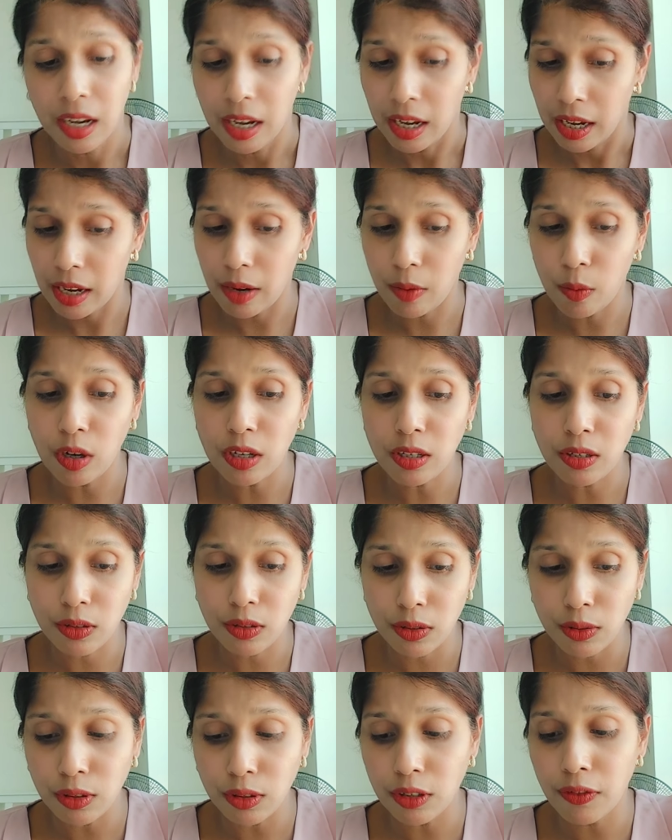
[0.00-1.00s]
He was
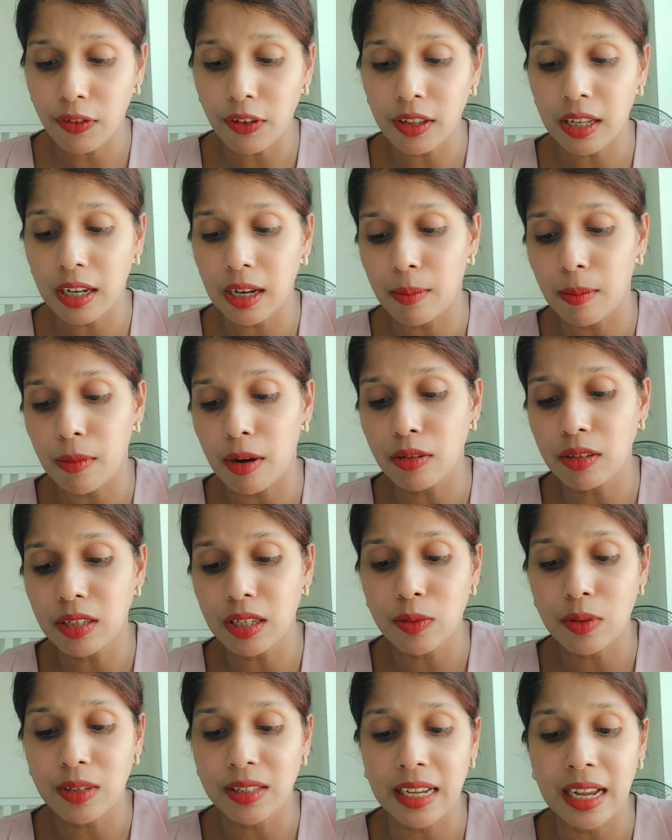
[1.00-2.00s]
sued for the amount. It
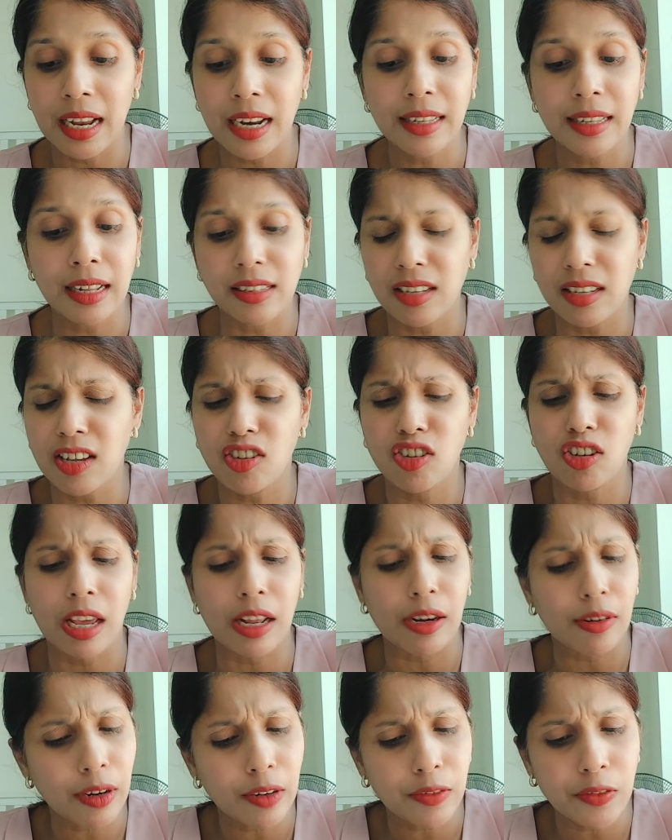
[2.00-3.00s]
was held that such
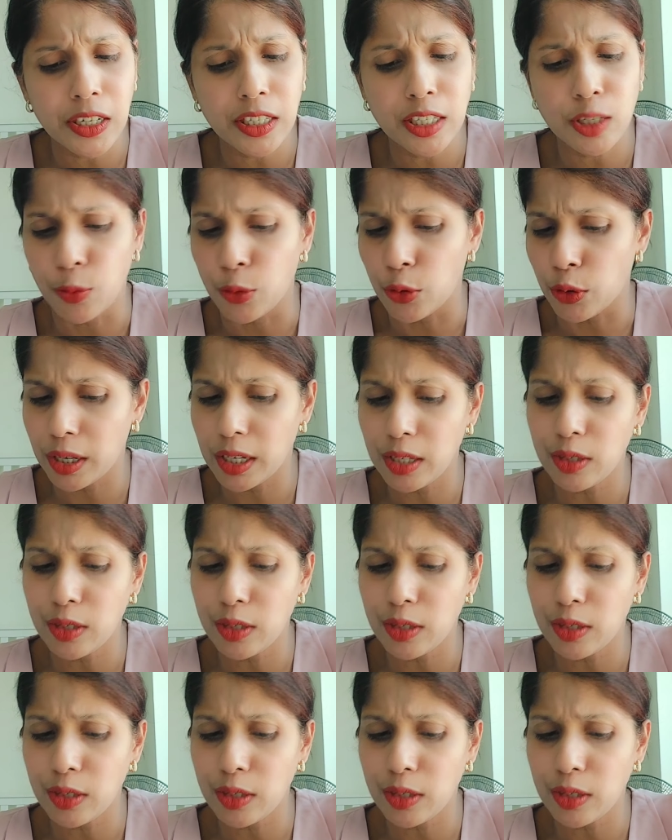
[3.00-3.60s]
general words spoken